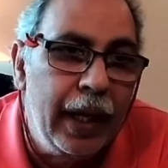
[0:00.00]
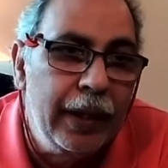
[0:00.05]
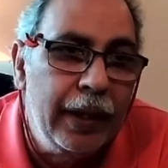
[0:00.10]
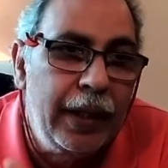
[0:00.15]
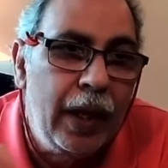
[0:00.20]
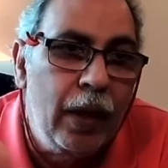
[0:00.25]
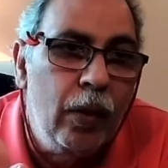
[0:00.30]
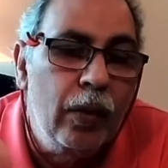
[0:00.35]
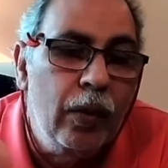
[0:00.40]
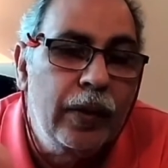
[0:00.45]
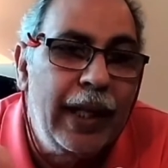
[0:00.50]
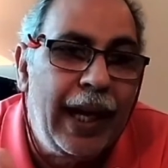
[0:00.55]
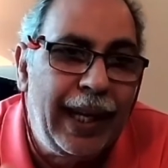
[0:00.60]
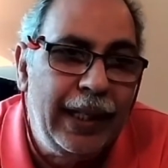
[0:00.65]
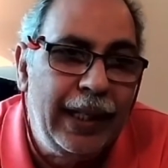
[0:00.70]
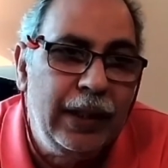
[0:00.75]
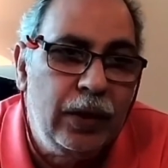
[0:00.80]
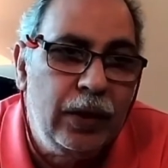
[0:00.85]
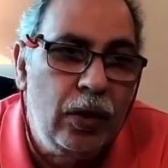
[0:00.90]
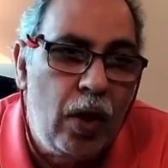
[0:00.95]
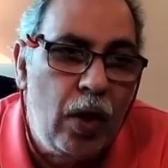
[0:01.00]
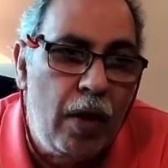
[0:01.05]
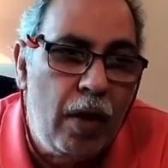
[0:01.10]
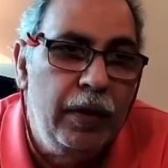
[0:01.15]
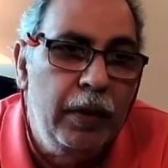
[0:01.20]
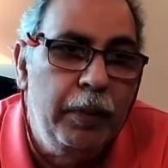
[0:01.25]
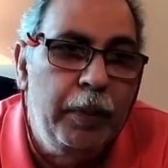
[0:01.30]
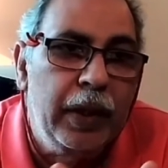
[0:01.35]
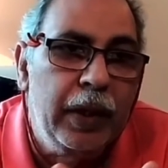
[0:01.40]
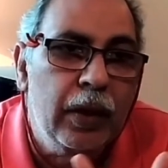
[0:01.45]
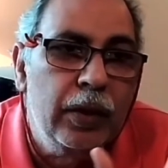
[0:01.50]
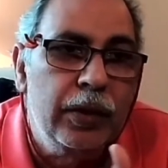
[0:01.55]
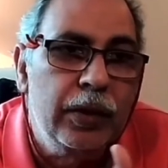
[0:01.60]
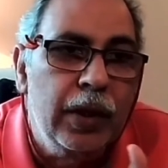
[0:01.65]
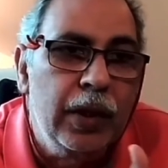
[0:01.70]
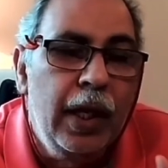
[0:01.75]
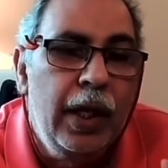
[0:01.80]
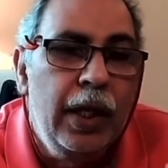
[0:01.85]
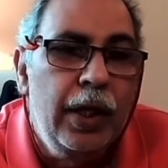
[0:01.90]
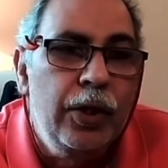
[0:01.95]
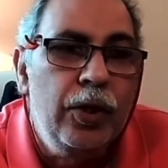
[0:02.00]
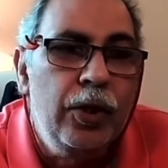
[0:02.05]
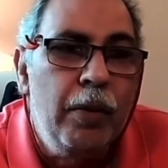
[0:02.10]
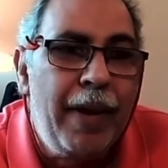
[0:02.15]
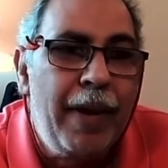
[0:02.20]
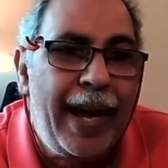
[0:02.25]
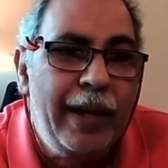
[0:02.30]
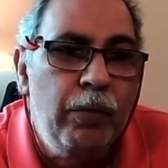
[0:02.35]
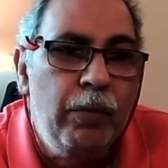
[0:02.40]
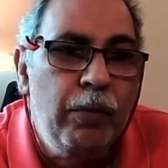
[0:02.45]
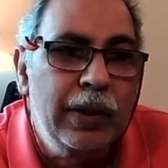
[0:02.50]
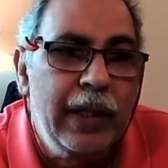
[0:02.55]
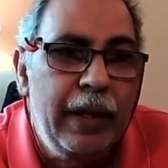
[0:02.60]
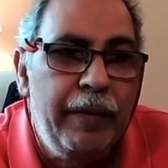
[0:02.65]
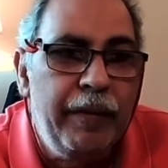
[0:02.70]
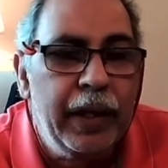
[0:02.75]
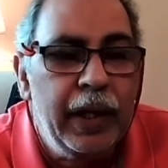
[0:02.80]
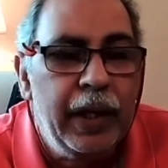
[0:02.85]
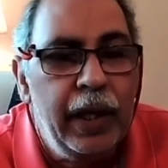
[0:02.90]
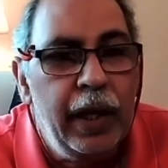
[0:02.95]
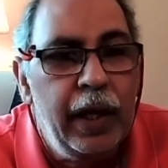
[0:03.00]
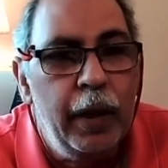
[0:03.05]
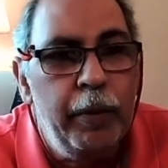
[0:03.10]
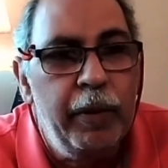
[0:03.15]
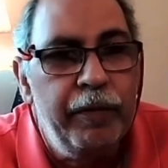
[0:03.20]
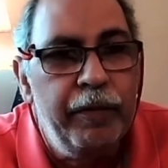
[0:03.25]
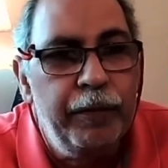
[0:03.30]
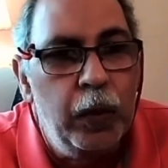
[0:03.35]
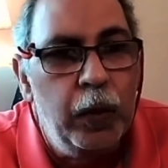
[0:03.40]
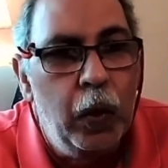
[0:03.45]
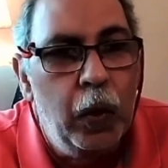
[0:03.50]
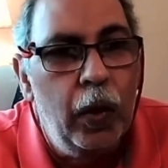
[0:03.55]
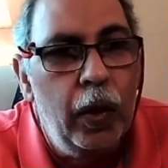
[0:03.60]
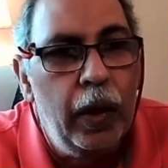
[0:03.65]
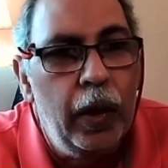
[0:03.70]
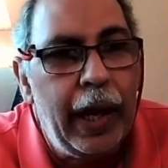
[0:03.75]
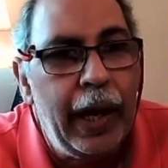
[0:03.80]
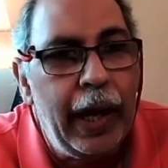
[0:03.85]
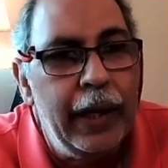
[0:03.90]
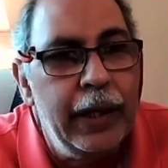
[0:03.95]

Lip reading: Now that is novel because your man was living here before and